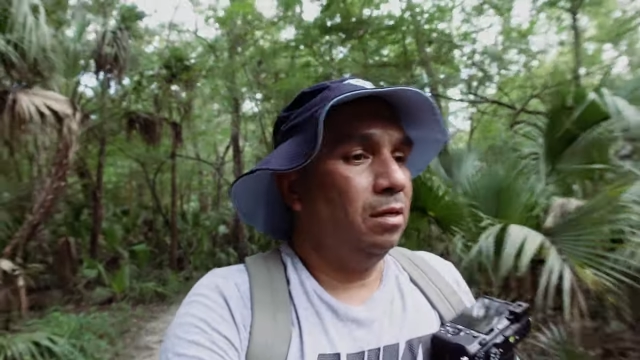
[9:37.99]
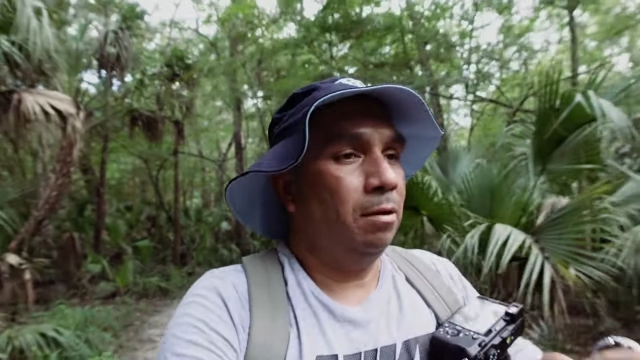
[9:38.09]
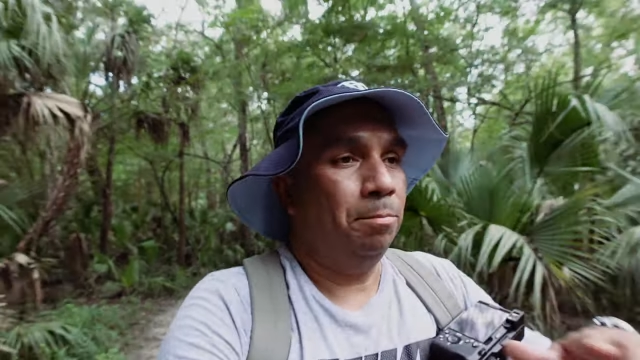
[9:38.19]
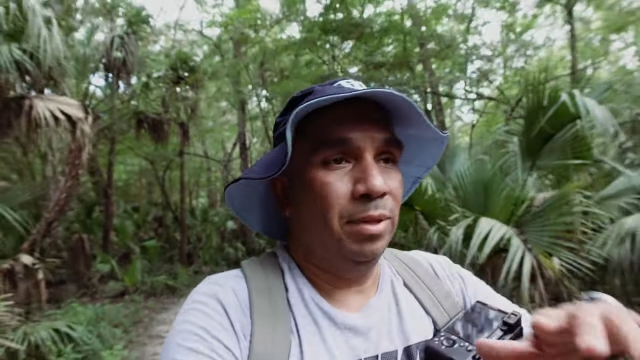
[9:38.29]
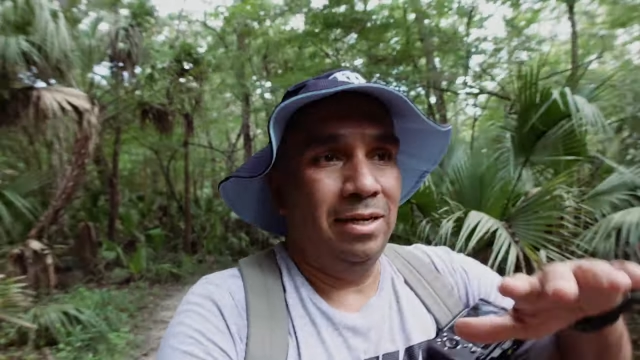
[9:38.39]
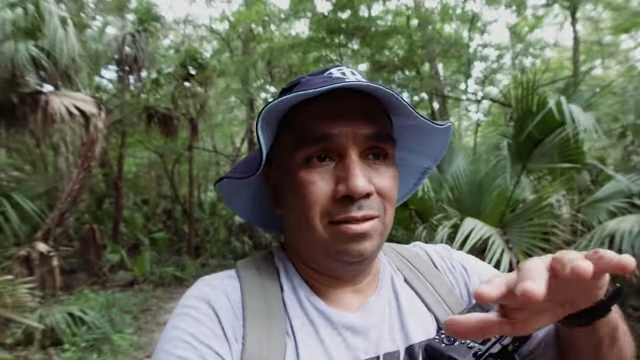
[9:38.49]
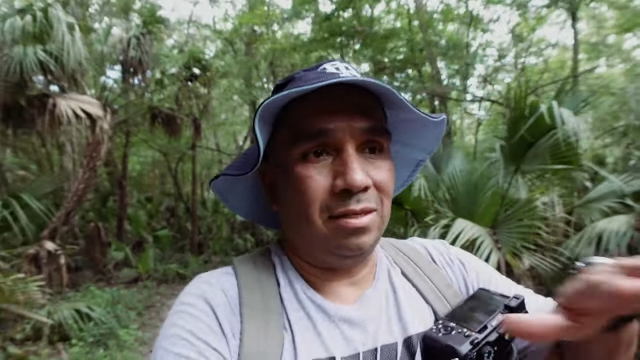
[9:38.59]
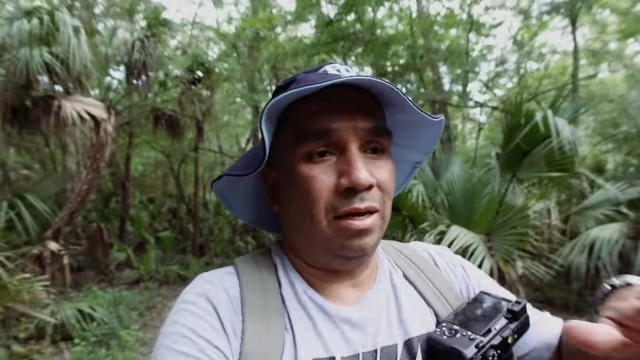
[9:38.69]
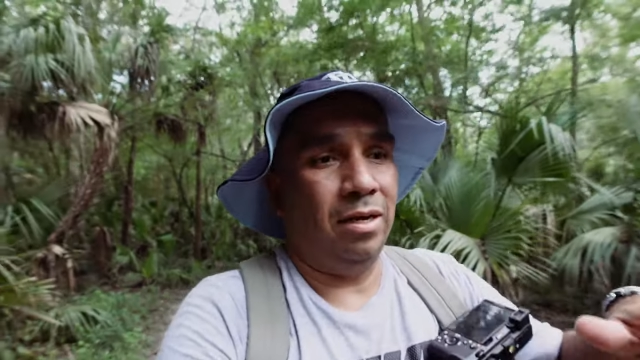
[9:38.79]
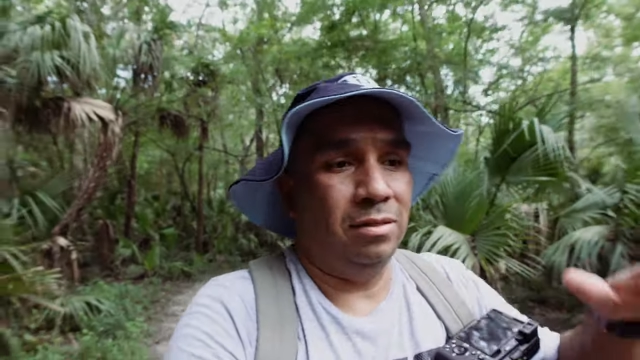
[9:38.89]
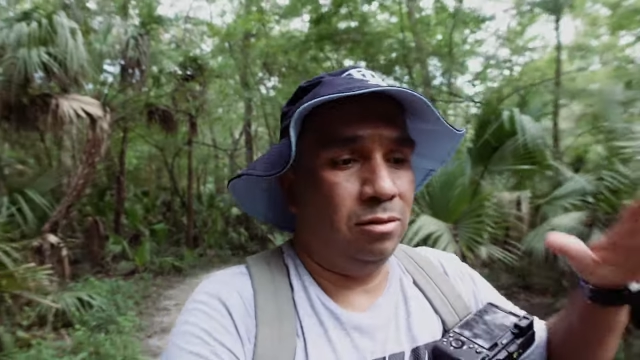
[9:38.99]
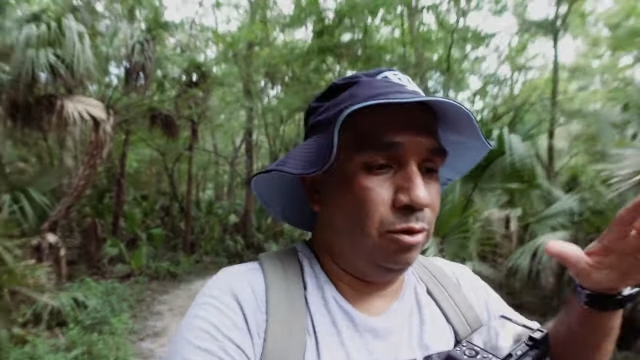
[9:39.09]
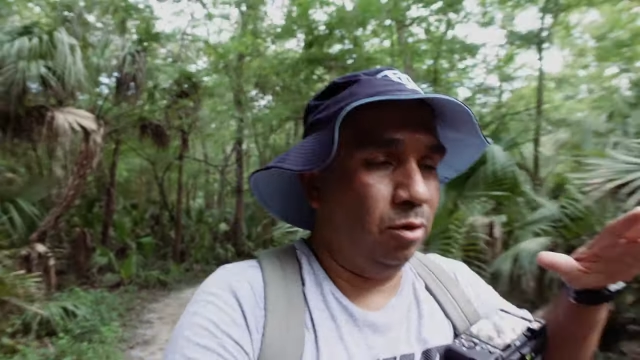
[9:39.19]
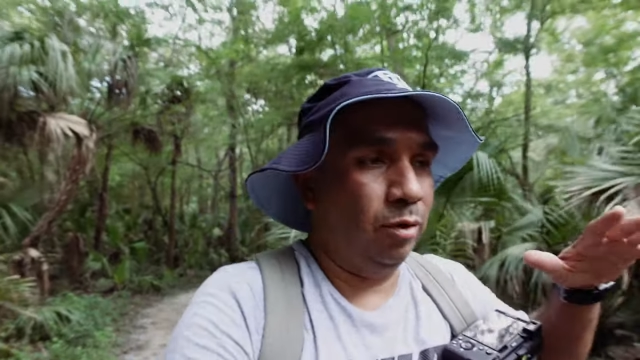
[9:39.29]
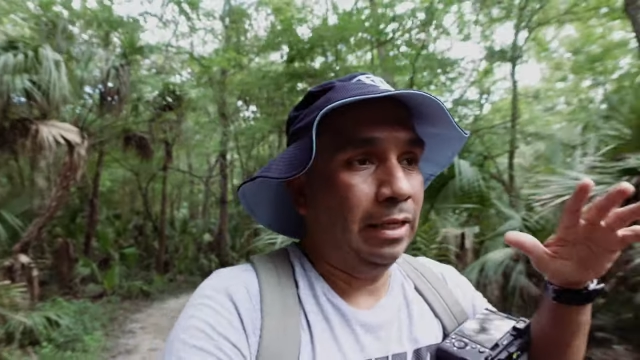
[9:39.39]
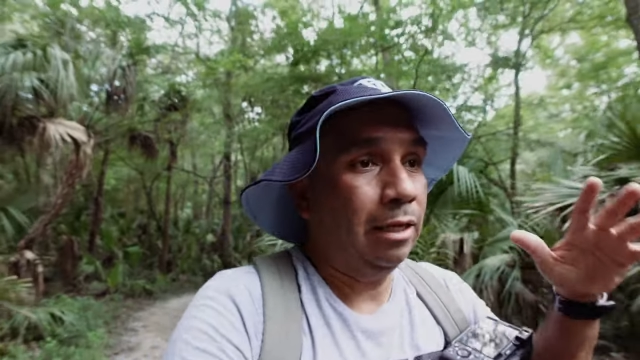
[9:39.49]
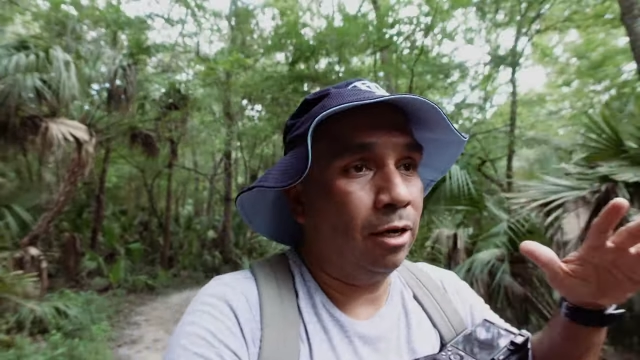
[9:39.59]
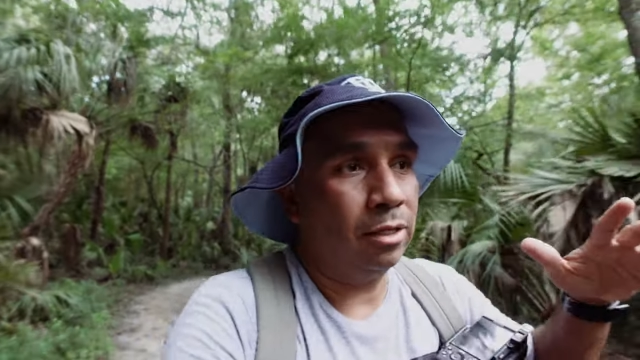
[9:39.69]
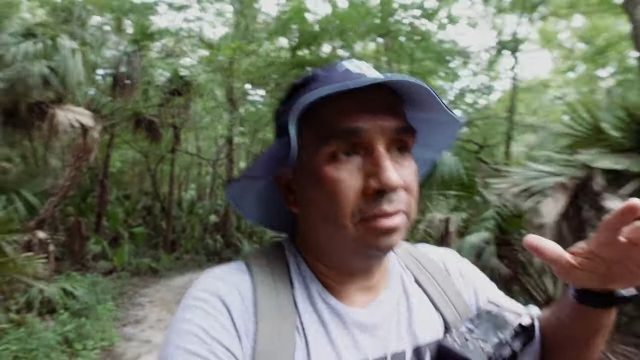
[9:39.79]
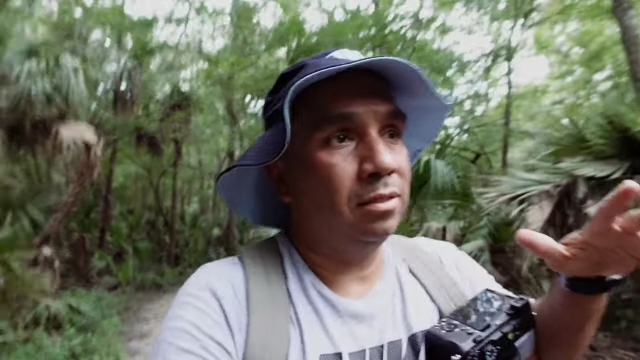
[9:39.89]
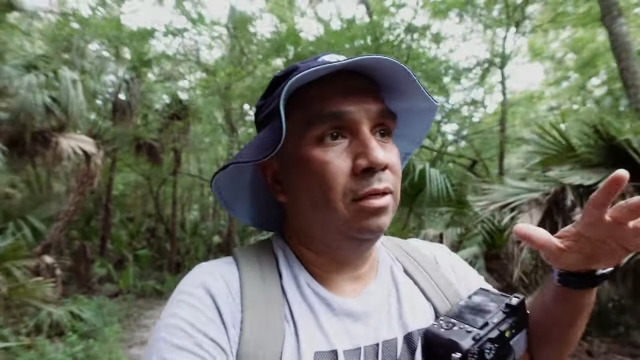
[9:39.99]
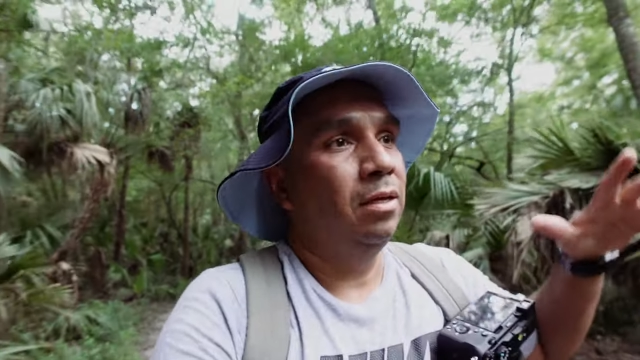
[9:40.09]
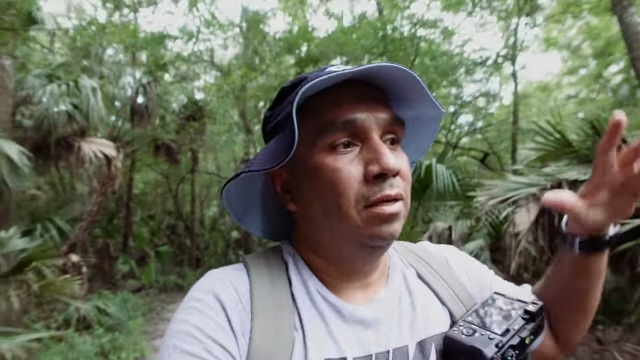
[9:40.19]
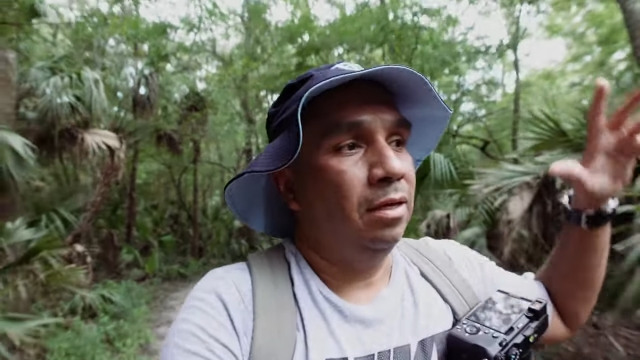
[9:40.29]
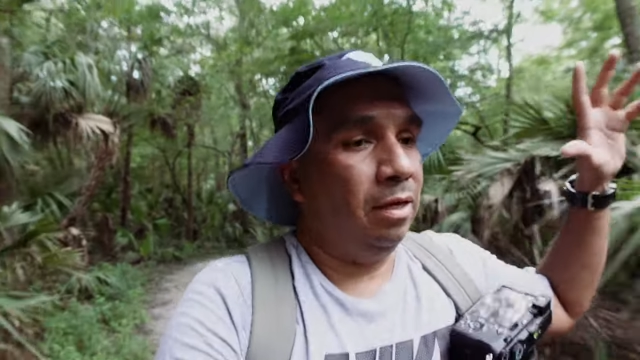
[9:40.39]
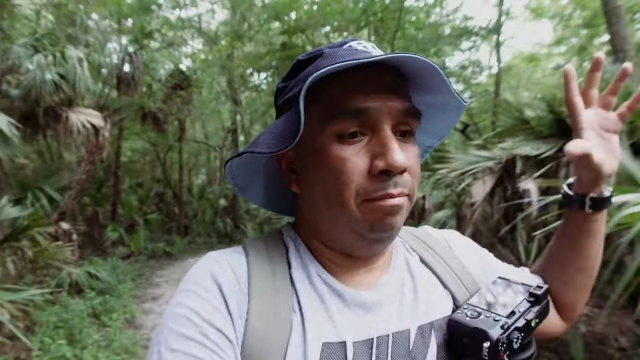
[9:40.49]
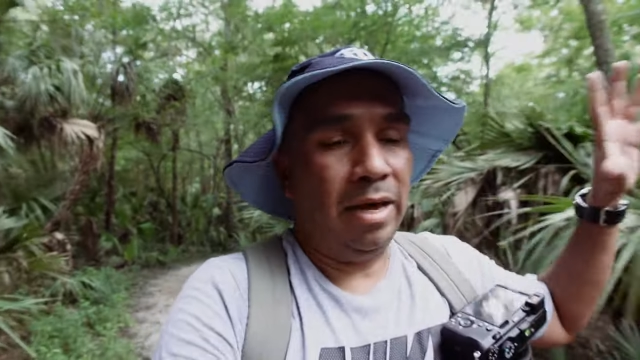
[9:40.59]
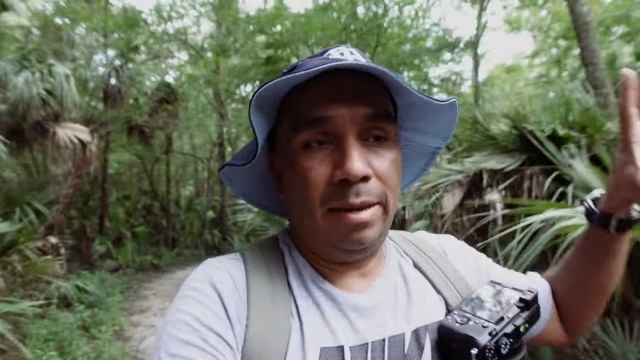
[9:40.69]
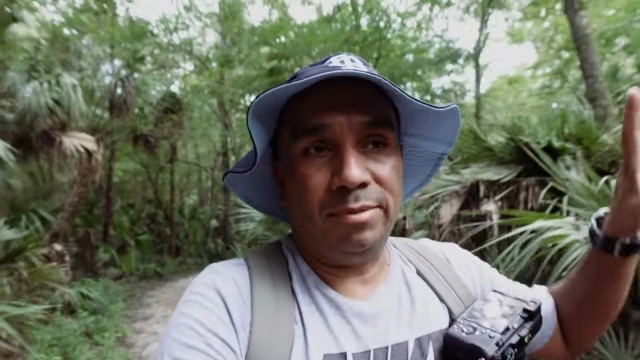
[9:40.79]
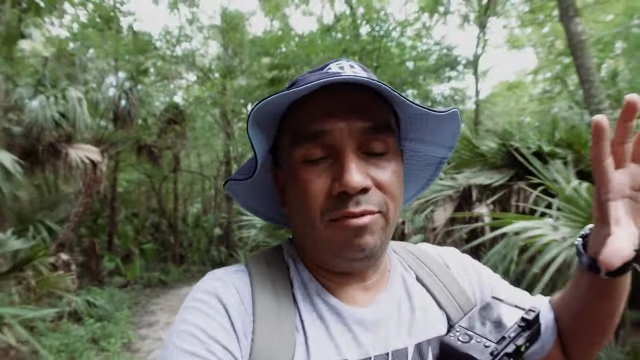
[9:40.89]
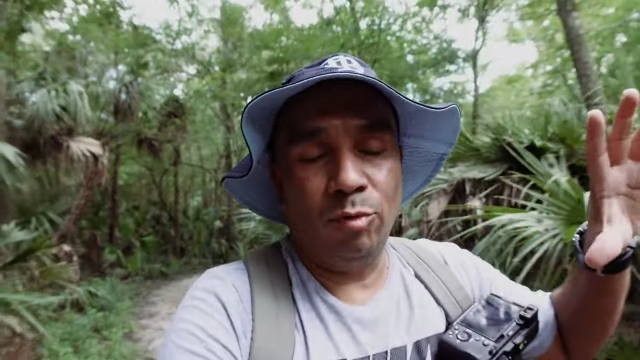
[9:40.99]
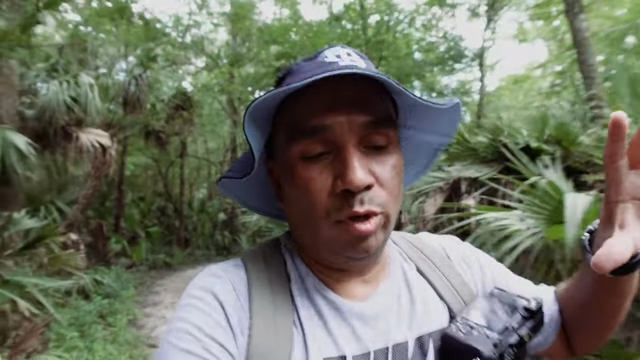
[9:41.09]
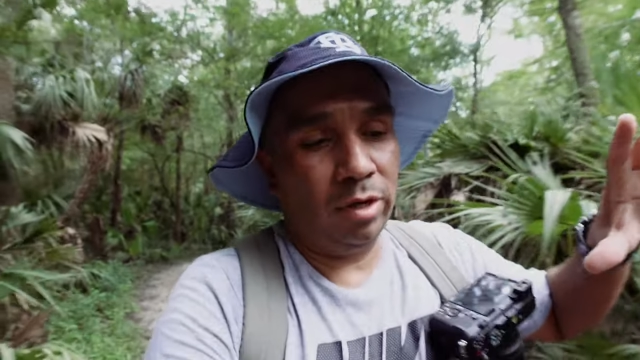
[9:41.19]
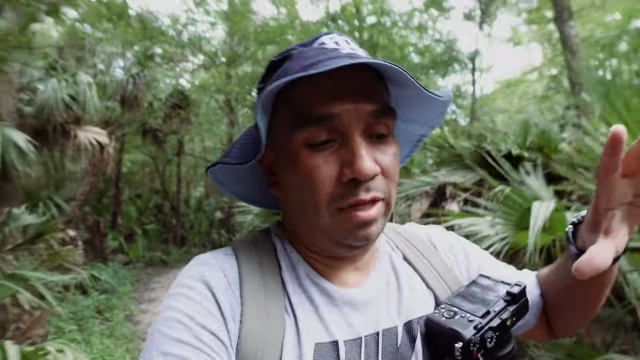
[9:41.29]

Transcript: Uh, plenty of signs so you don't get lost and maps everywhere.